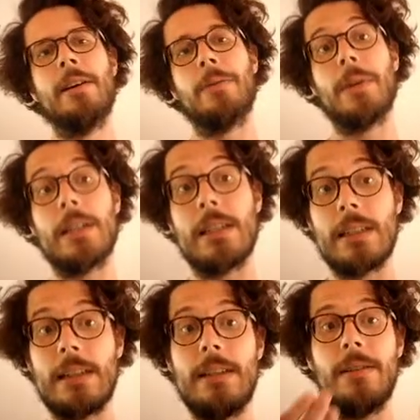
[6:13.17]
which is
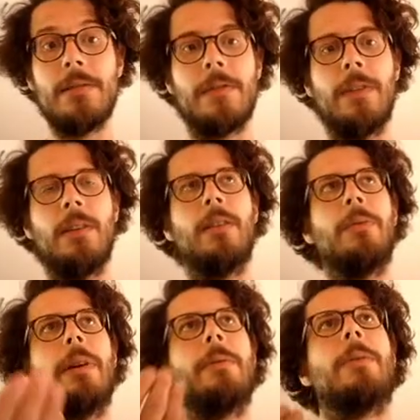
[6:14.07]
useful
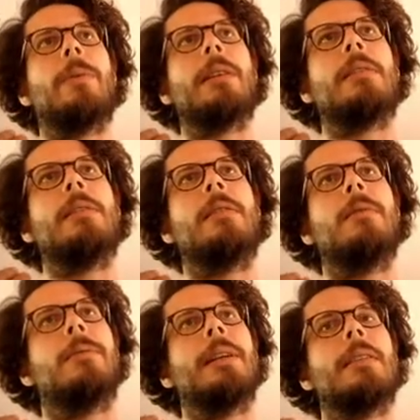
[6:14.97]
when we want to
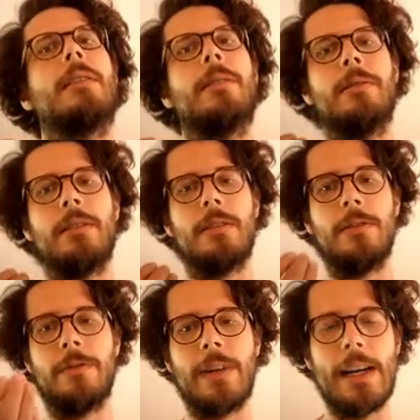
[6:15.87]
write code to
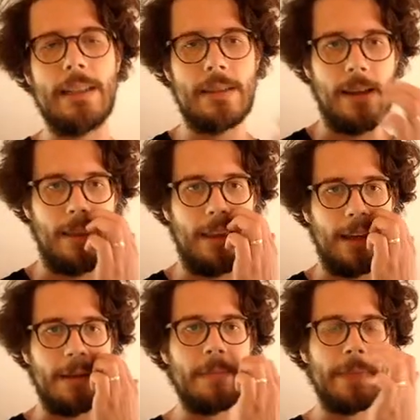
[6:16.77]
find
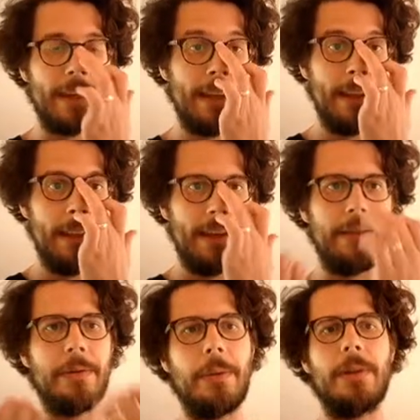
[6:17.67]
something.
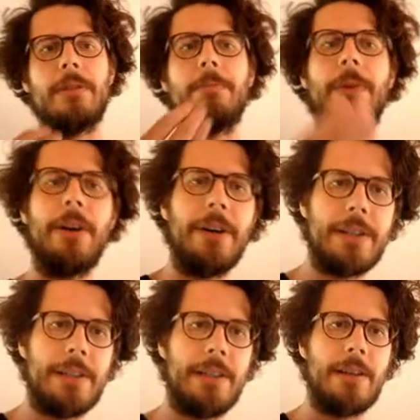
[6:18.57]
If we want to
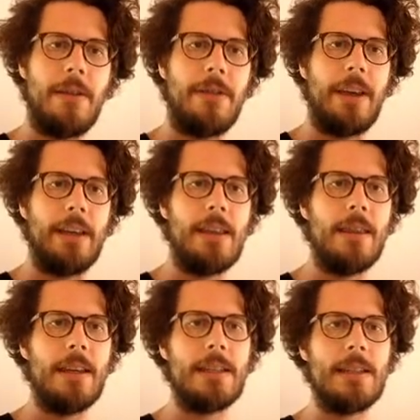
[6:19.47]
parse something,
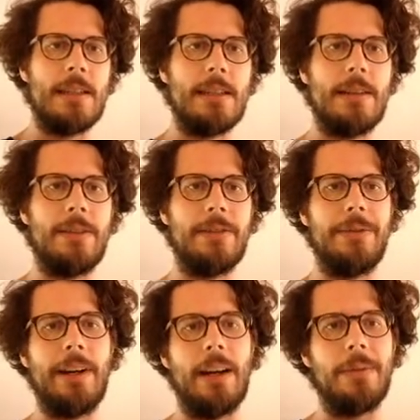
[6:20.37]
this is not
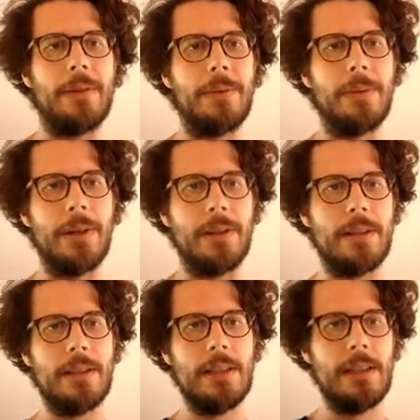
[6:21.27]
really what we
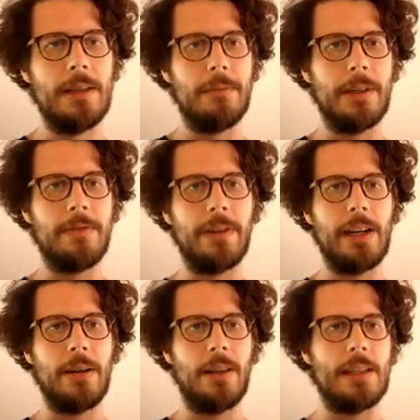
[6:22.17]
want. But for
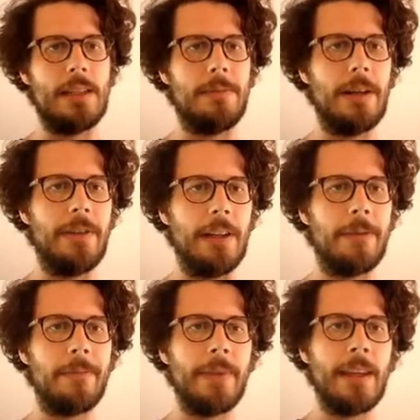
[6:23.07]
now, this is perfect.
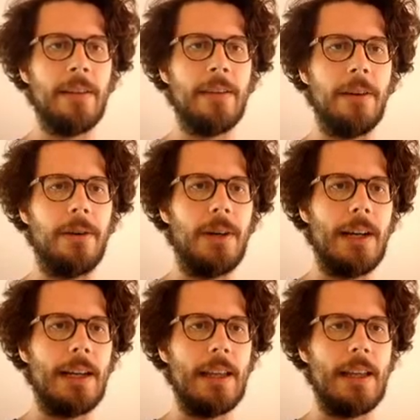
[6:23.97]
So,
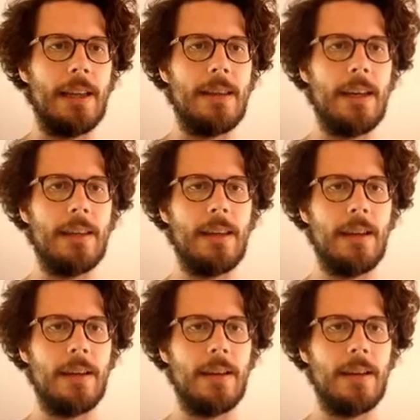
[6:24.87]
and then